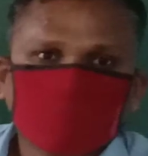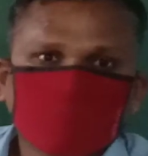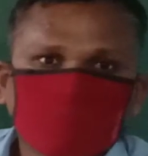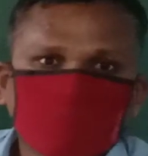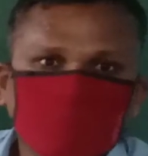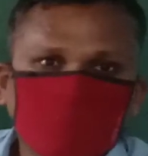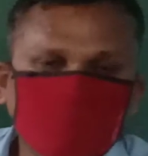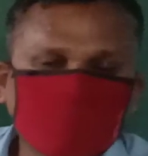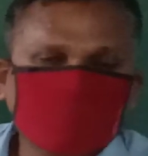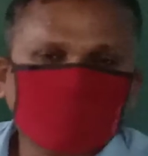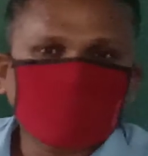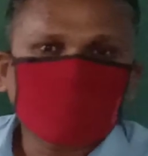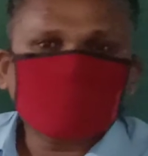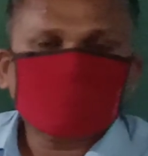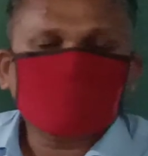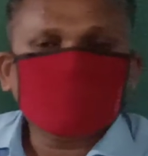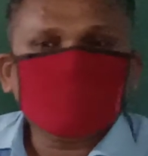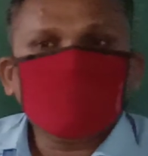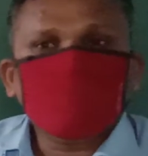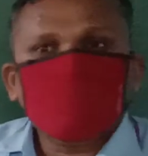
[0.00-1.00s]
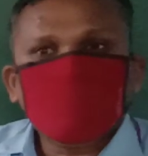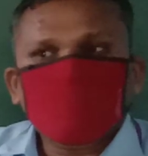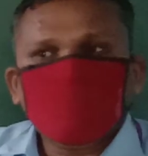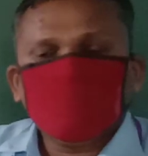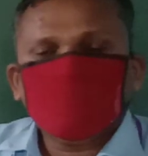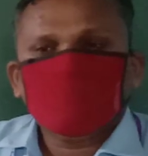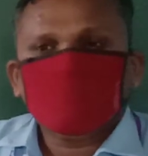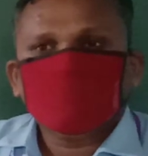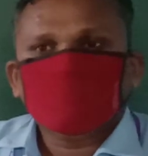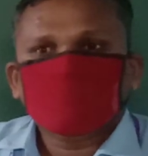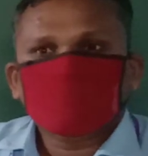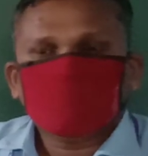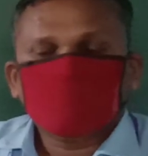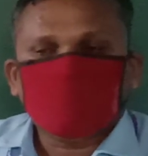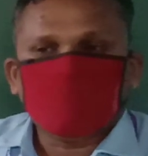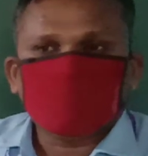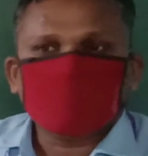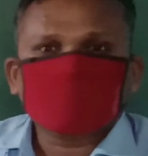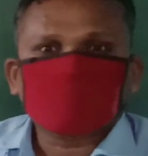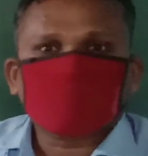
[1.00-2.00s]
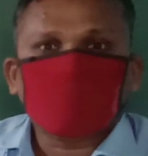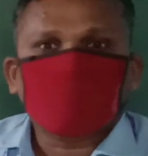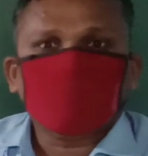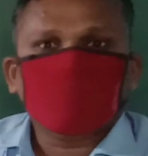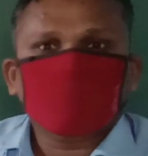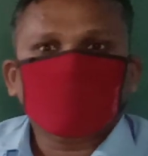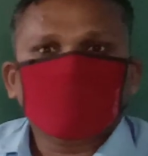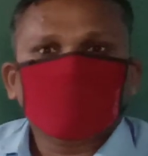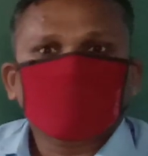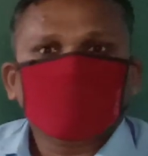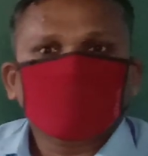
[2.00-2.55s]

There is only single need, that is of